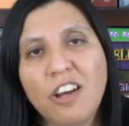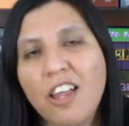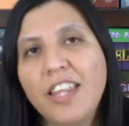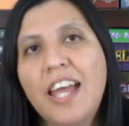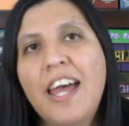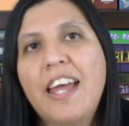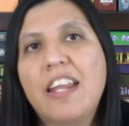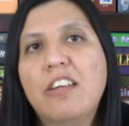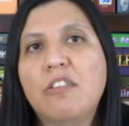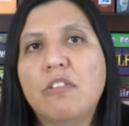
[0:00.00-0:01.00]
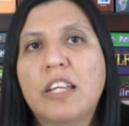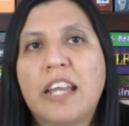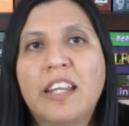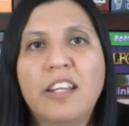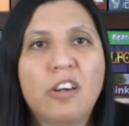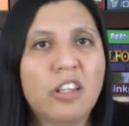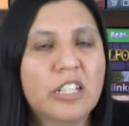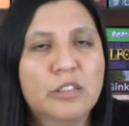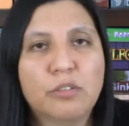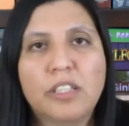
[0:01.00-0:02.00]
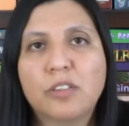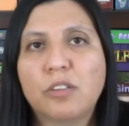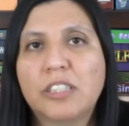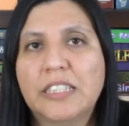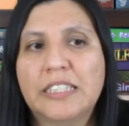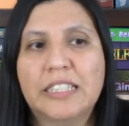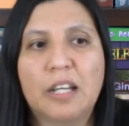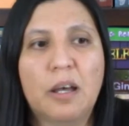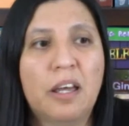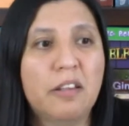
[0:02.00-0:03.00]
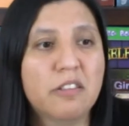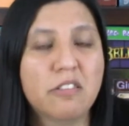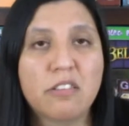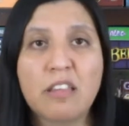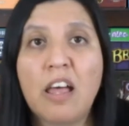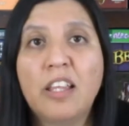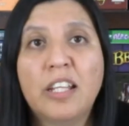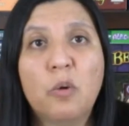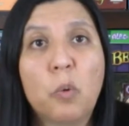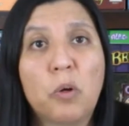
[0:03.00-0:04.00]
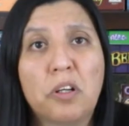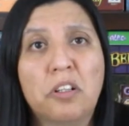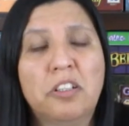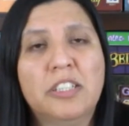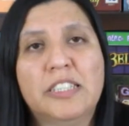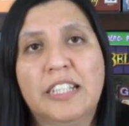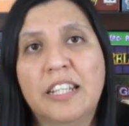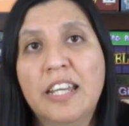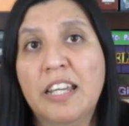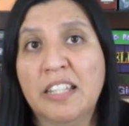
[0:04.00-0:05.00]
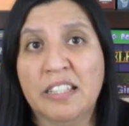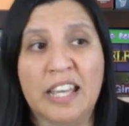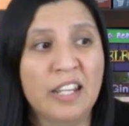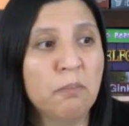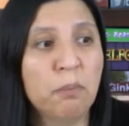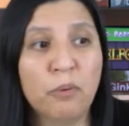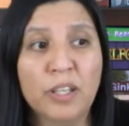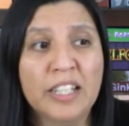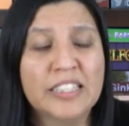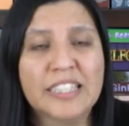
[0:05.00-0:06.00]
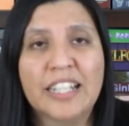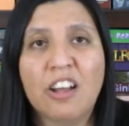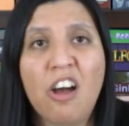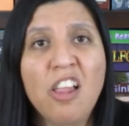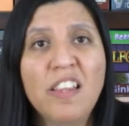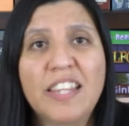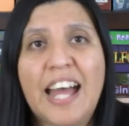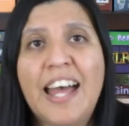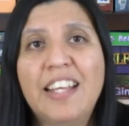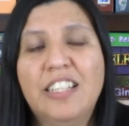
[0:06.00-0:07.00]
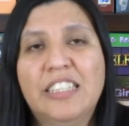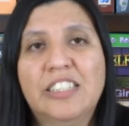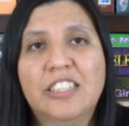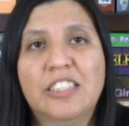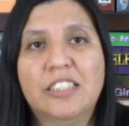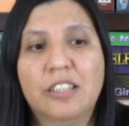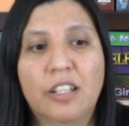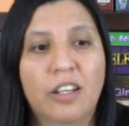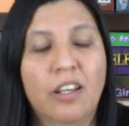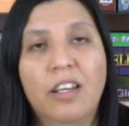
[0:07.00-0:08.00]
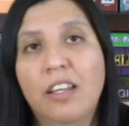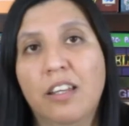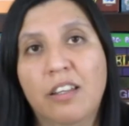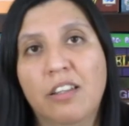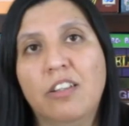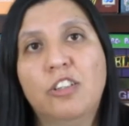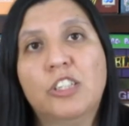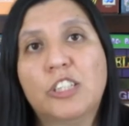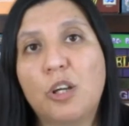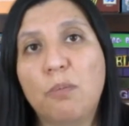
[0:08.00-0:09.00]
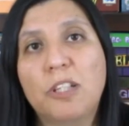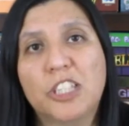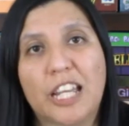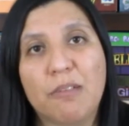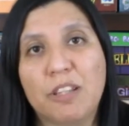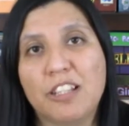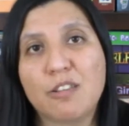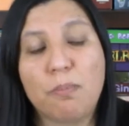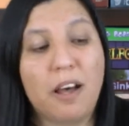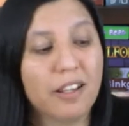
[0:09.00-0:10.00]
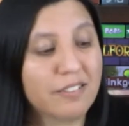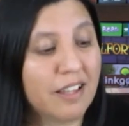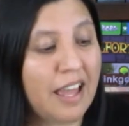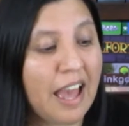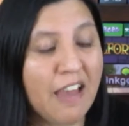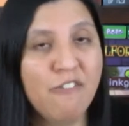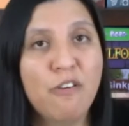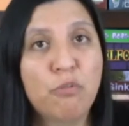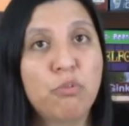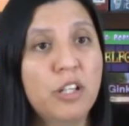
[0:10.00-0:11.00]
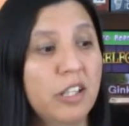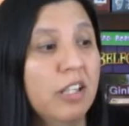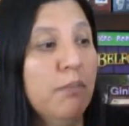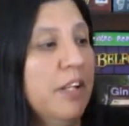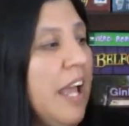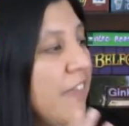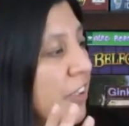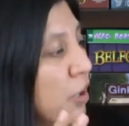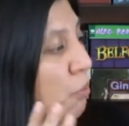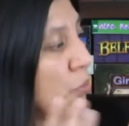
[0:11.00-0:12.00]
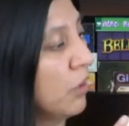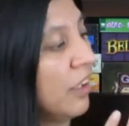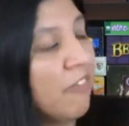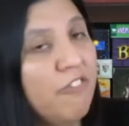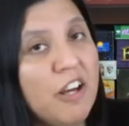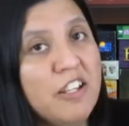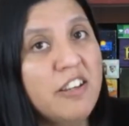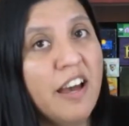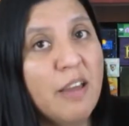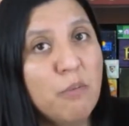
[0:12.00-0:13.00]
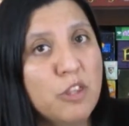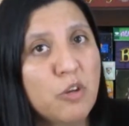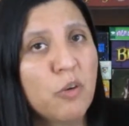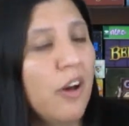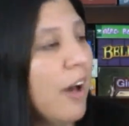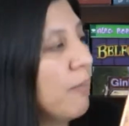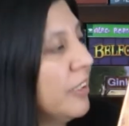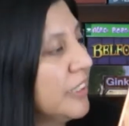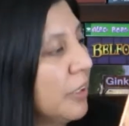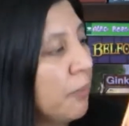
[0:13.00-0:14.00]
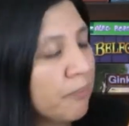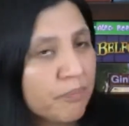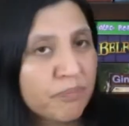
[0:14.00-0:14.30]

all that and getting all these resources, selling orders and getting points, like all of that is just, there's so much game in this box that I've really been having a really fun time with Yokohama. So